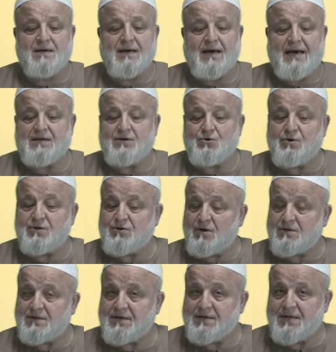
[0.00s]
And you're
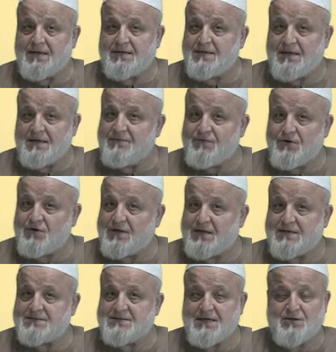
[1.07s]
not if you're in
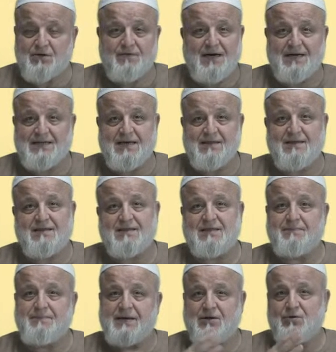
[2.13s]
a state of hadith,
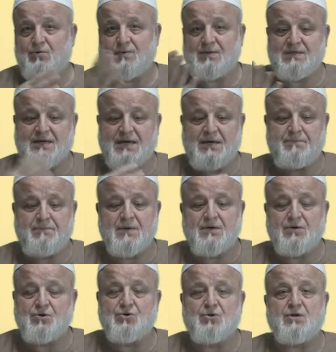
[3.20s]
depending on what type,
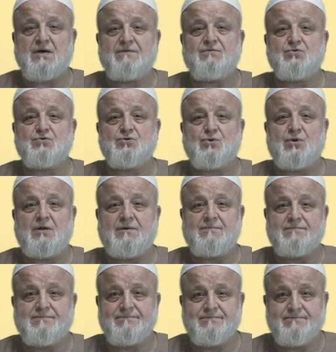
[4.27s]
you don't have ghusl.
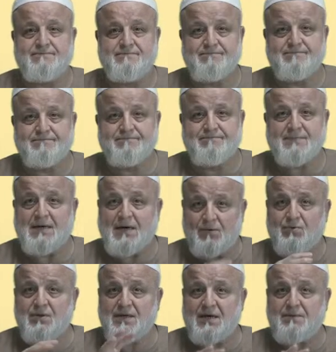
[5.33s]
I
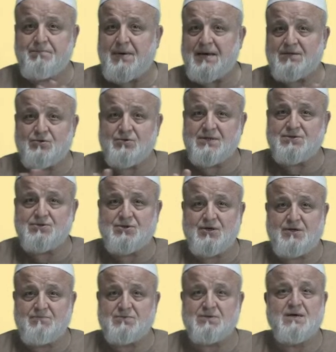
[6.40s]
will come back to these
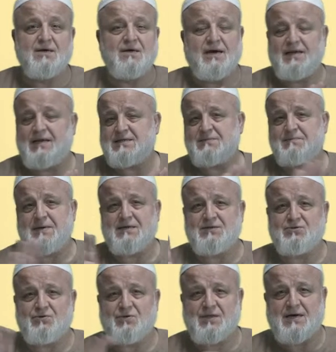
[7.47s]
terms and explain
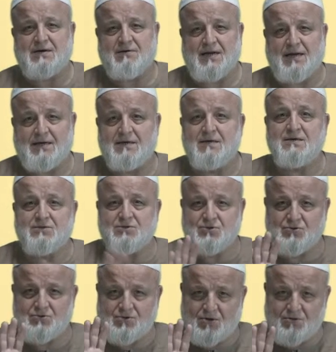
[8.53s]
to you thoroughly,
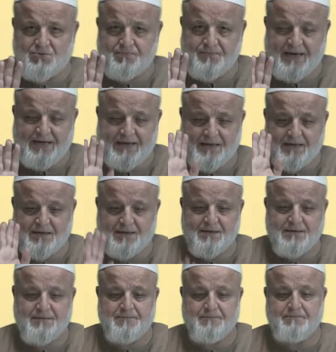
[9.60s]
so don't panic.
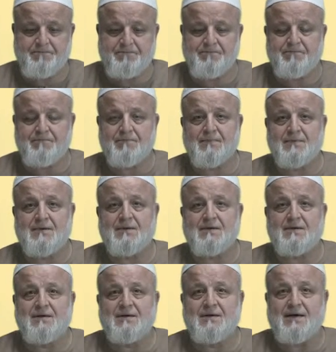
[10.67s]

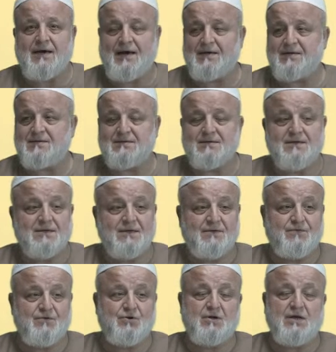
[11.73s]
And
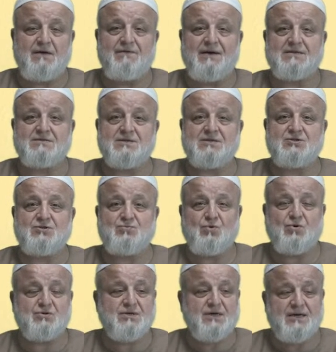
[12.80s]
if you don't have access to
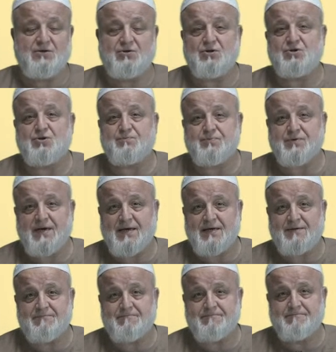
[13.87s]
water and you need to pray,